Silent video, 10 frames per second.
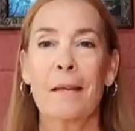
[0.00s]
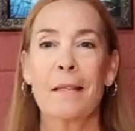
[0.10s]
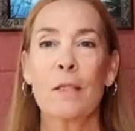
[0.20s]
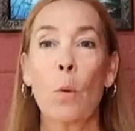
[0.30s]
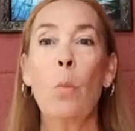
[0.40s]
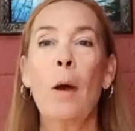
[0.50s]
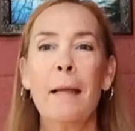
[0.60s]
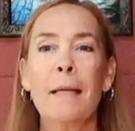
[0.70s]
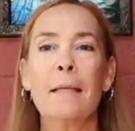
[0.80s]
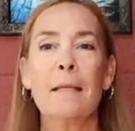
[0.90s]
So
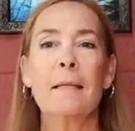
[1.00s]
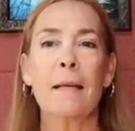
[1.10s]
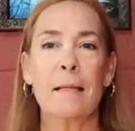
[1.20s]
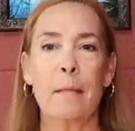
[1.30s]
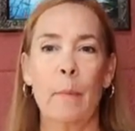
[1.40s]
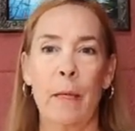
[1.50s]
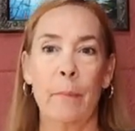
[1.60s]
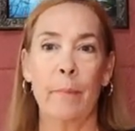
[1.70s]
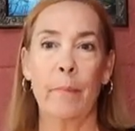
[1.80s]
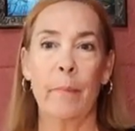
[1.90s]
what is a Zestimate?
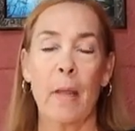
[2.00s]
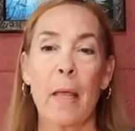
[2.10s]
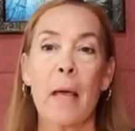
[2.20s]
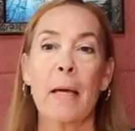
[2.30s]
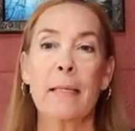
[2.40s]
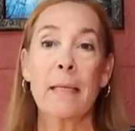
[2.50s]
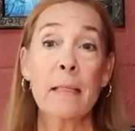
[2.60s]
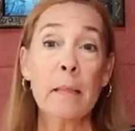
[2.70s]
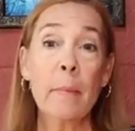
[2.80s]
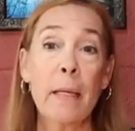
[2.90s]
A
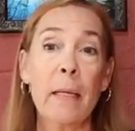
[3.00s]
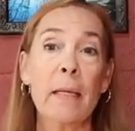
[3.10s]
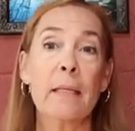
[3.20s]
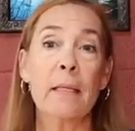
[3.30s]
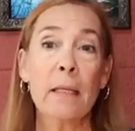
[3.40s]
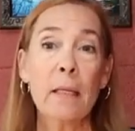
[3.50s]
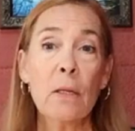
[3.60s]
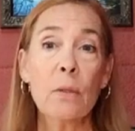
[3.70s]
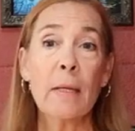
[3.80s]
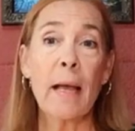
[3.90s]
Zestimate is
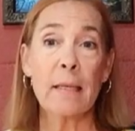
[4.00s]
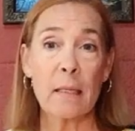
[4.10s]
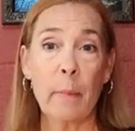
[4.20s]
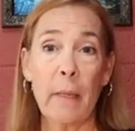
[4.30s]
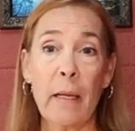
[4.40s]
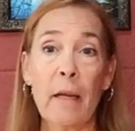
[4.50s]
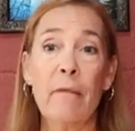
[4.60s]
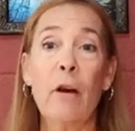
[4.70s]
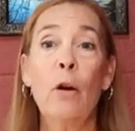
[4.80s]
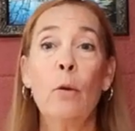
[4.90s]
Zillow's estimate
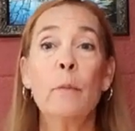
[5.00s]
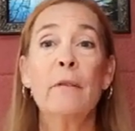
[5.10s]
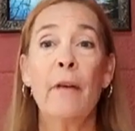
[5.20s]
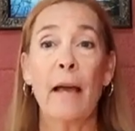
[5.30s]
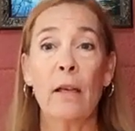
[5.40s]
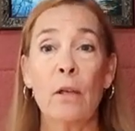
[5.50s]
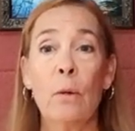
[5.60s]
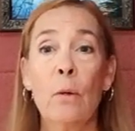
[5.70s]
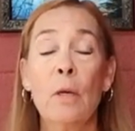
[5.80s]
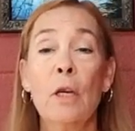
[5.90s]
of a home's
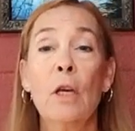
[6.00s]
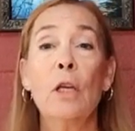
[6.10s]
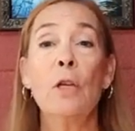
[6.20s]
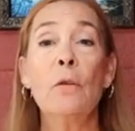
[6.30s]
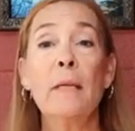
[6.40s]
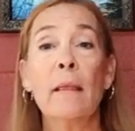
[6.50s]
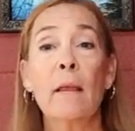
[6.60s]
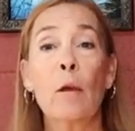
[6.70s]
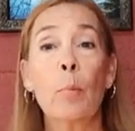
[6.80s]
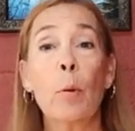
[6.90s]
value using
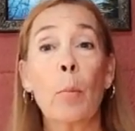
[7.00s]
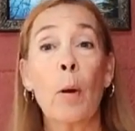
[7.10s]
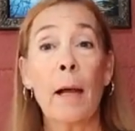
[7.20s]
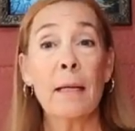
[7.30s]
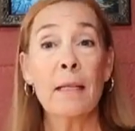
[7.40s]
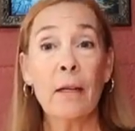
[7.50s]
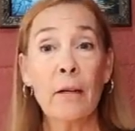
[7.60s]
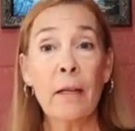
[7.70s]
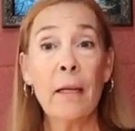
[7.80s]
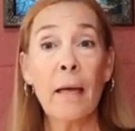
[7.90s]
their
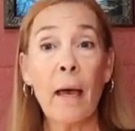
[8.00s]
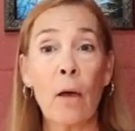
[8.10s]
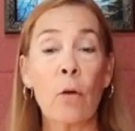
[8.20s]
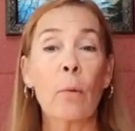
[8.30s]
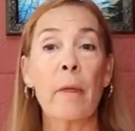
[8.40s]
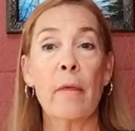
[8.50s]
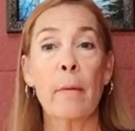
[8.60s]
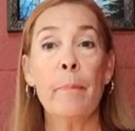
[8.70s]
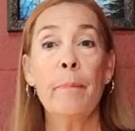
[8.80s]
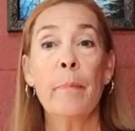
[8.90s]
proprietary
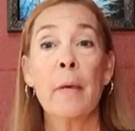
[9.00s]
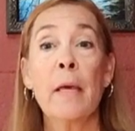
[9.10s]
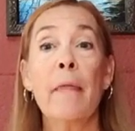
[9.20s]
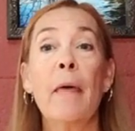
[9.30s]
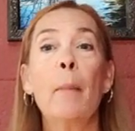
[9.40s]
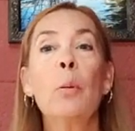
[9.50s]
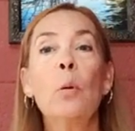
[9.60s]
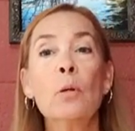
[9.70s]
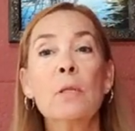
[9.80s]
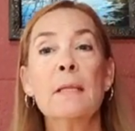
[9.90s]
algorithm that
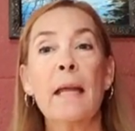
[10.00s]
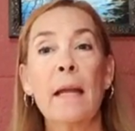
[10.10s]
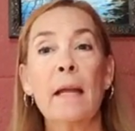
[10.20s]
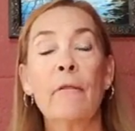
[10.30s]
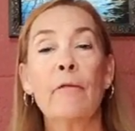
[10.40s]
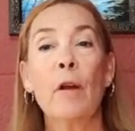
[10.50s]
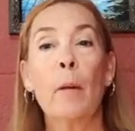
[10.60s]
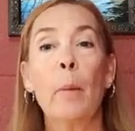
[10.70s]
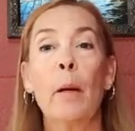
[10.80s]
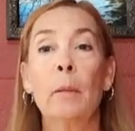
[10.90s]
pulls data
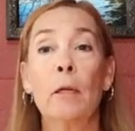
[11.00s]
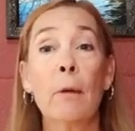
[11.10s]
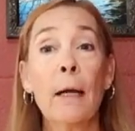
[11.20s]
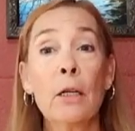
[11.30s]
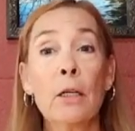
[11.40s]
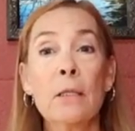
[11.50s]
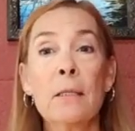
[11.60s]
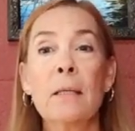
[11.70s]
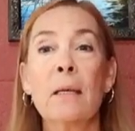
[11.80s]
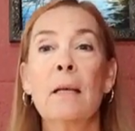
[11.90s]
from public
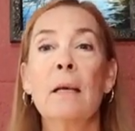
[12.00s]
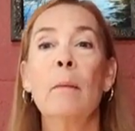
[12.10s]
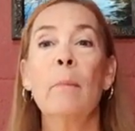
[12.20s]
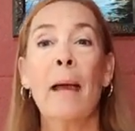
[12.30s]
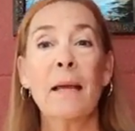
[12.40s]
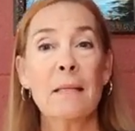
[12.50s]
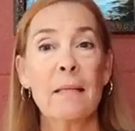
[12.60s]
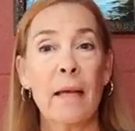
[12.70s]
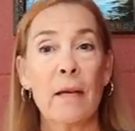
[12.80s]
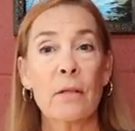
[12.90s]
records, past
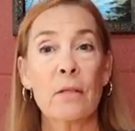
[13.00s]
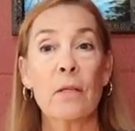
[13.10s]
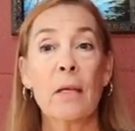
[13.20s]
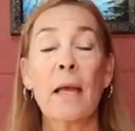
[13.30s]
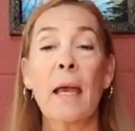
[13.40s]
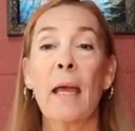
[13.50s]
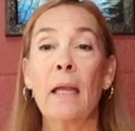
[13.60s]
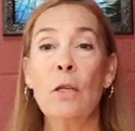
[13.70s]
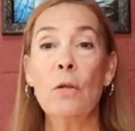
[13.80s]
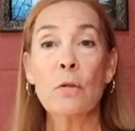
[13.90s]
sales,
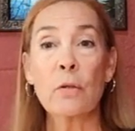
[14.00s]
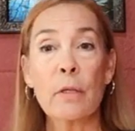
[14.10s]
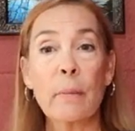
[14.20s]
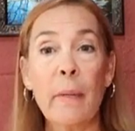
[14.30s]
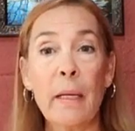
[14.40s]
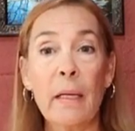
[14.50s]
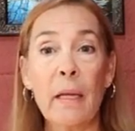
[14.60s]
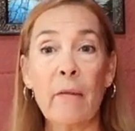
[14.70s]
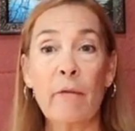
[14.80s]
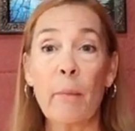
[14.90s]
and user submitted
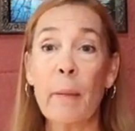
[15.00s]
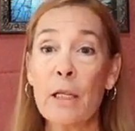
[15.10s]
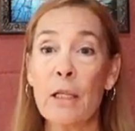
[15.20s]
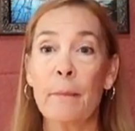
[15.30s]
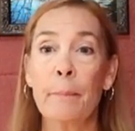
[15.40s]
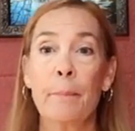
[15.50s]
information.